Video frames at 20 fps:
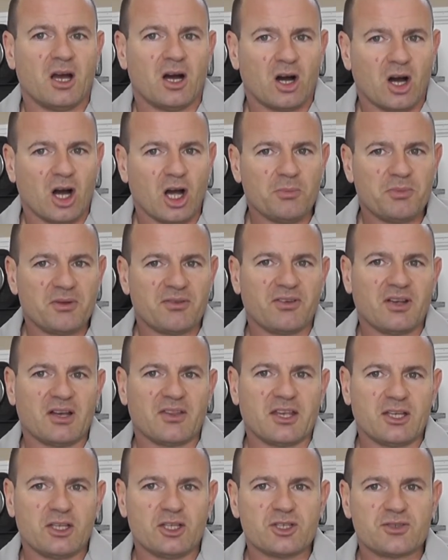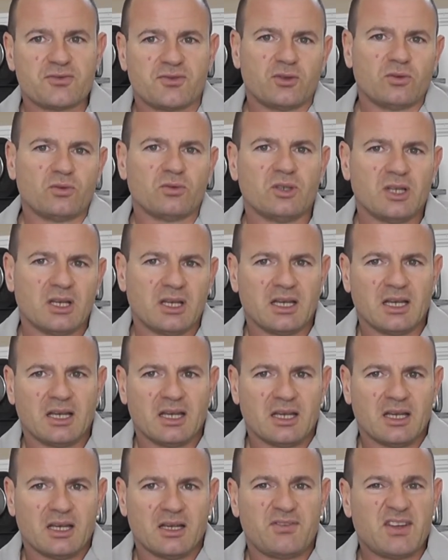I hope you found that useful.
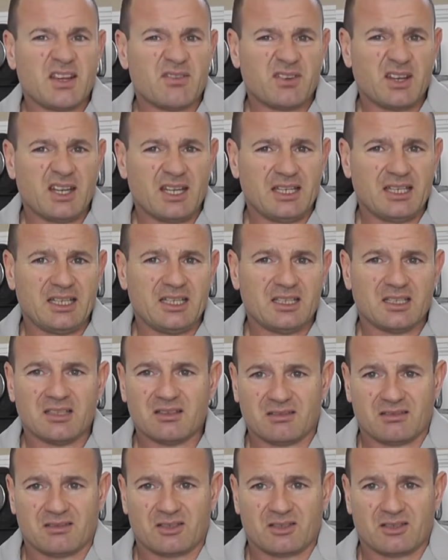If you have any